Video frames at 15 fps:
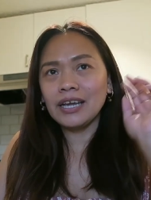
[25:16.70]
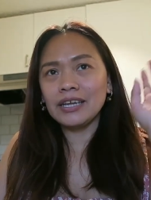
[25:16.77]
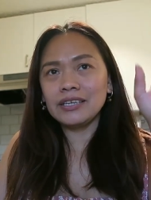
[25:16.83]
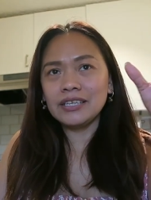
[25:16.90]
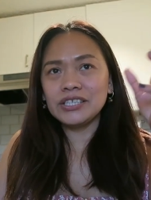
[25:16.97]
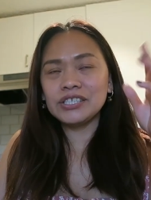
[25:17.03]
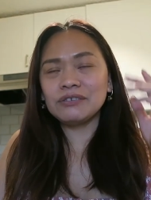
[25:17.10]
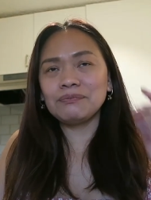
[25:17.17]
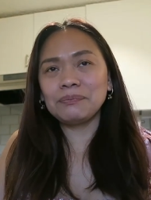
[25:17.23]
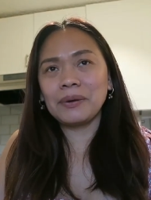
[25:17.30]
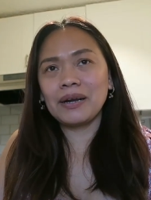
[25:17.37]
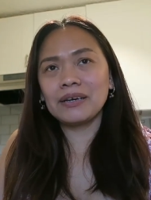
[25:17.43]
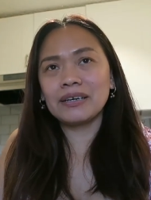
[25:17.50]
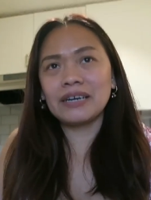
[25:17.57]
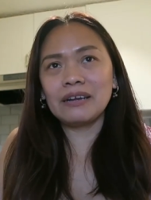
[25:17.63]
And each
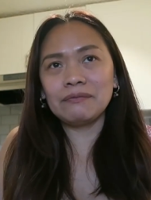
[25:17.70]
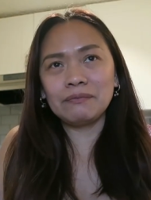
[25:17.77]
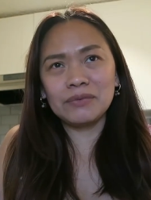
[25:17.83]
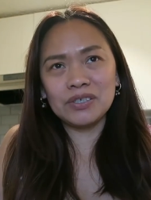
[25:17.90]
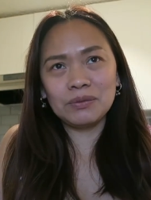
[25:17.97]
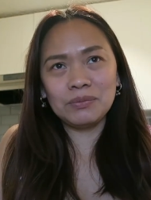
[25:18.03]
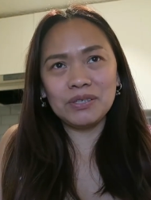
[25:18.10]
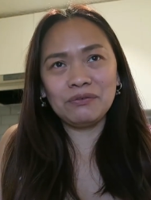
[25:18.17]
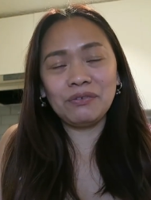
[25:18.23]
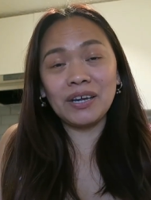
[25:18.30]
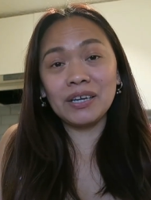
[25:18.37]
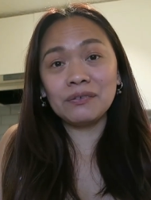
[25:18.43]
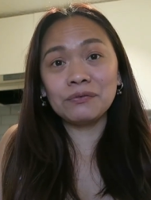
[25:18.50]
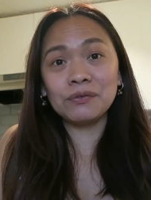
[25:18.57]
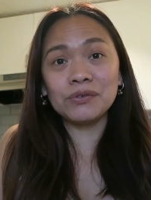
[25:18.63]
paragraph must be
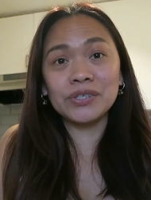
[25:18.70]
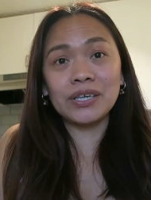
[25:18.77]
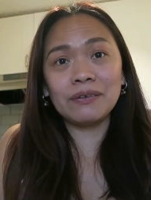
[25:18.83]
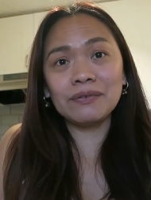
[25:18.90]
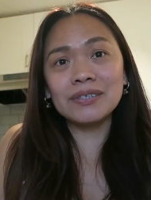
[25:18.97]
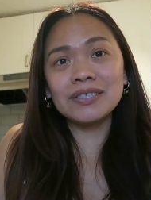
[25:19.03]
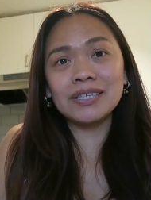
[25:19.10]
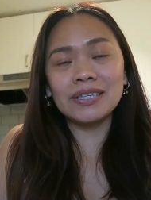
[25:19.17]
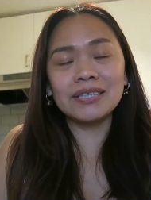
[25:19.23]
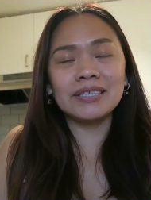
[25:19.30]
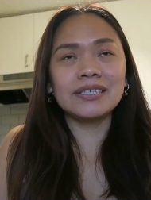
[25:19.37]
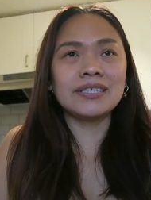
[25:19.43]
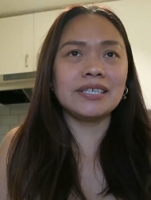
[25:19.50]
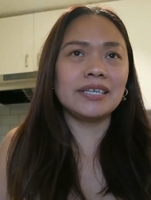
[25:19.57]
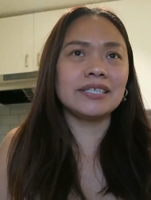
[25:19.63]
five to seven
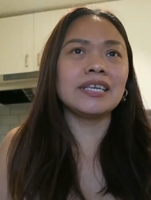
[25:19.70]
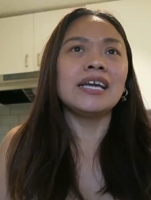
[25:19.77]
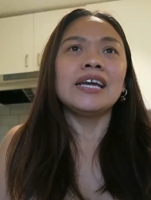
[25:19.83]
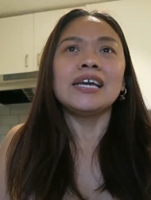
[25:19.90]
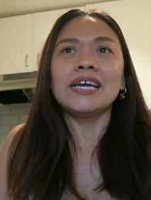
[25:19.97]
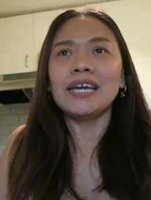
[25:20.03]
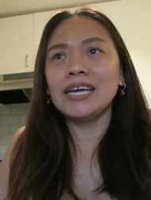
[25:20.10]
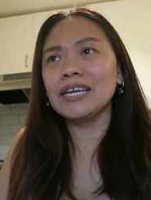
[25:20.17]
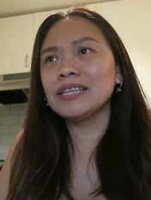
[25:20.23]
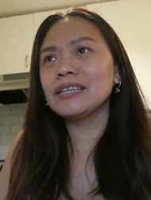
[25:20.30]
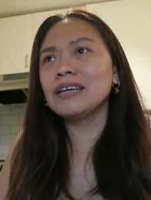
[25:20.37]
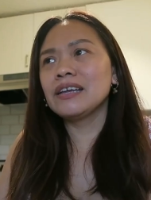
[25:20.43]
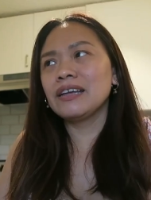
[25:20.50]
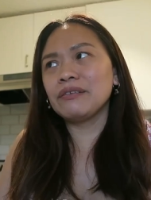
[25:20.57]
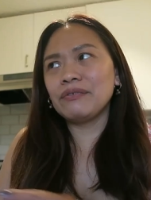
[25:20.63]
sentences. And
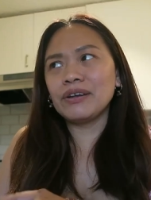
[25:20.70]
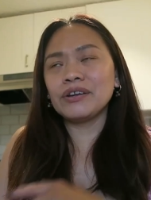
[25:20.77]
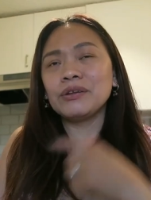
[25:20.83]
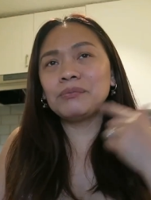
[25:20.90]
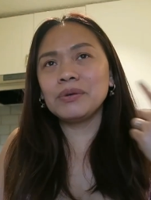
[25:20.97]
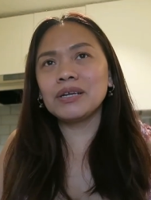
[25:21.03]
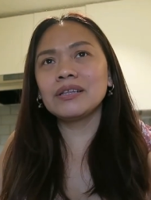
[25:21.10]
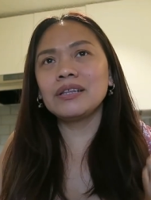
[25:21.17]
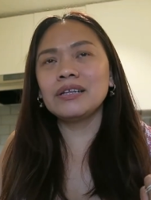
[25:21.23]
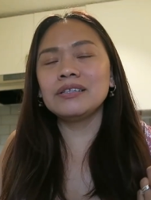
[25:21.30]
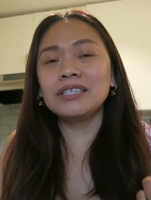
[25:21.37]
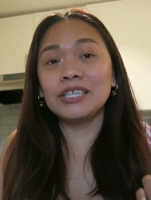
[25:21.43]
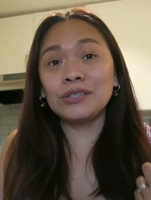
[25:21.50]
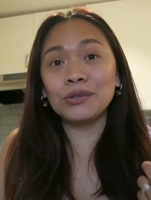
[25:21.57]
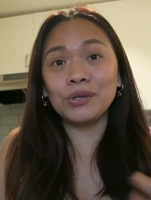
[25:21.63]
very big
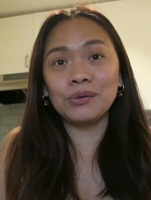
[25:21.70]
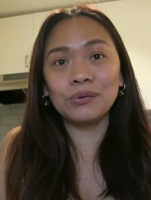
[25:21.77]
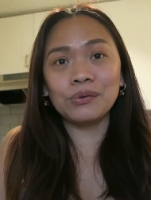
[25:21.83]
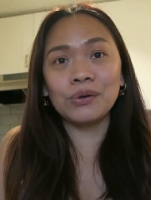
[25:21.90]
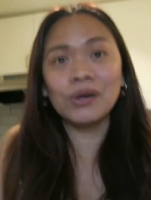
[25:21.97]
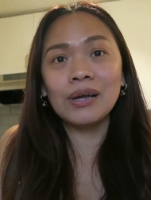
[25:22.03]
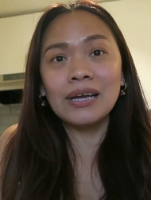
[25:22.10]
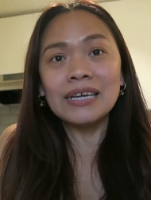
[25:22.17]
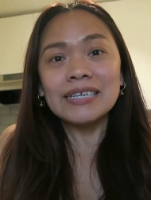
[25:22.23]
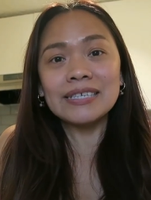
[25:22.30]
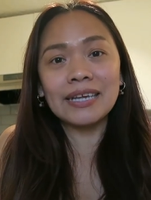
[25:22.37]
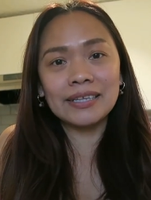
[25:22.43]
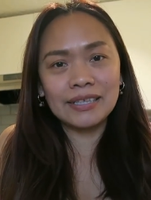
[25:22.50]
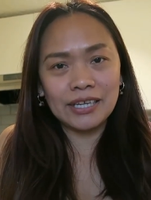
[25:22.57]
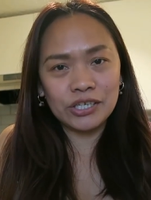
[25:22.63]
deal dito yung
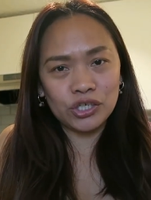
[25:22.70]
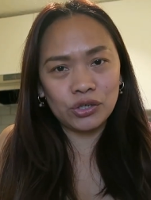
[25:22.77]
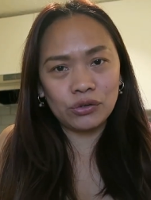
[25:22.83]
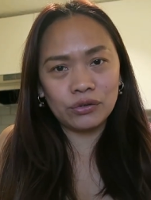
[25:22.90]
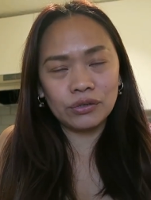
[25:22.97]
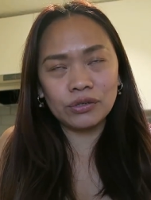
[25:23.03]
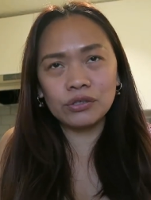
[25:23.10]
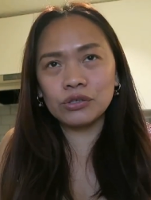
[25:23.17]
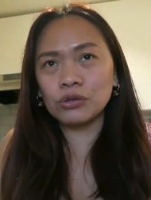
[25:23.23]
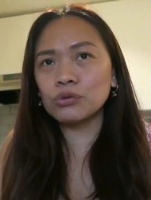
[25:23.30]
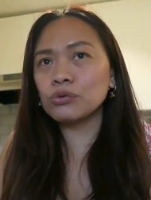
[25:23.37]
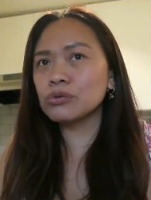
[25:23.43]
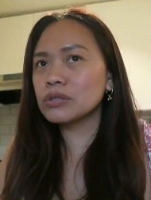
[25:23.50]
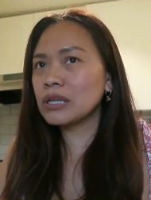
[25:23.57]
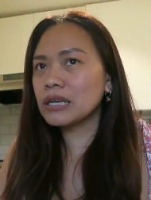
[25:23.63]
citation. So,
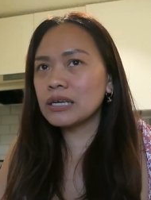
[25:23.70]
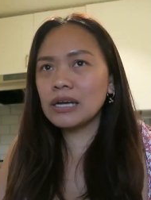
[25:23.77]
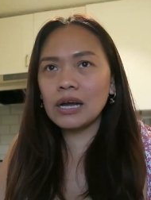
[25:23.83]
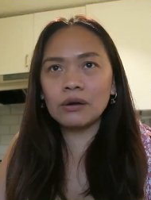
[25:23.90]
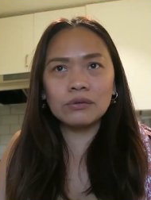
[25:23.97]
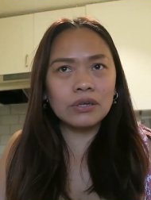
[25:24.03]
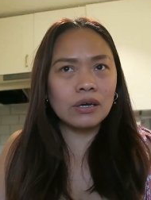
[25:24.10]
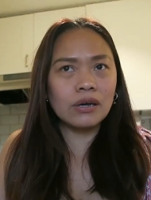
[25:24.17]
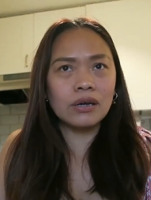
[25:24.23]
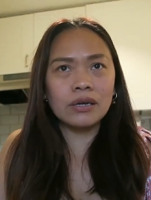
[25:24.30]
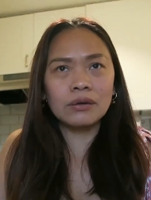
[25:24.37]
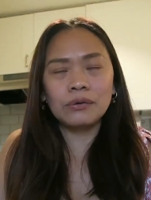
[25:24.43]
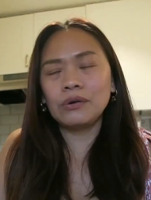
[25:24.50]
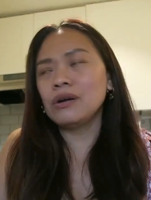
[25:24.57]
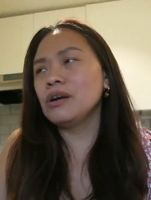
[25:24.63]
dun talaga ako
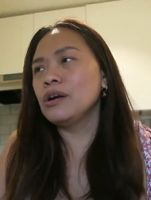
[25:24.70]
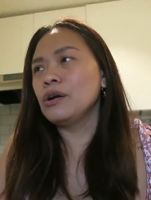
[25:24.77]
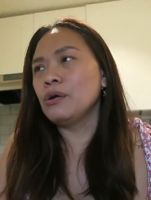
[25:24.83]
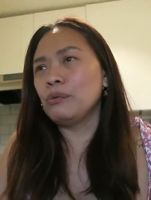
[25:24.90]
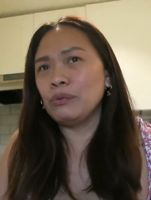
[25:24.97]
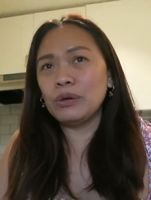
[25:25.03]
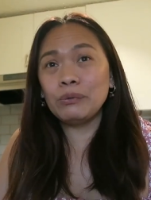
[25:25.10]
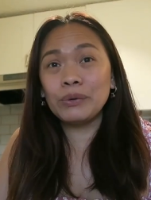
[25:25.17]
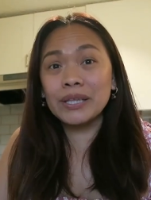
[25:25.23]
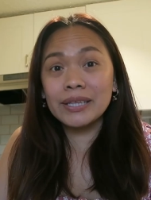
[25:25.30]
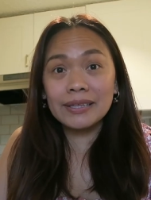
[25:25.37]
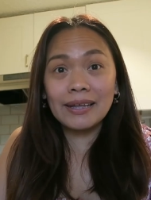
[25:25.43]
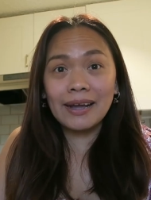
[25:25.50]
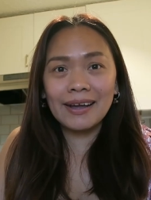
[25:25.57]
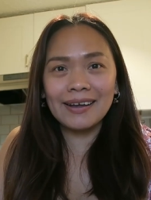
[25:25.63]
na
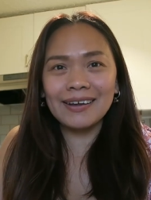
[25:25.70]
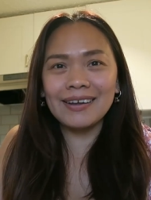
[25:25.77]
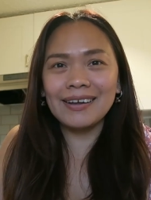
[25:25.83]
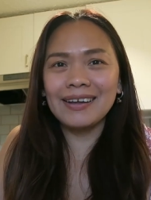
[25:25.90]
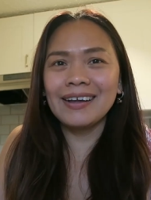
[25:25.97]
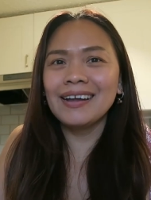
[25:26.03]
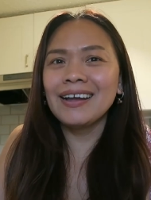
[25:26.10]
wiwindang.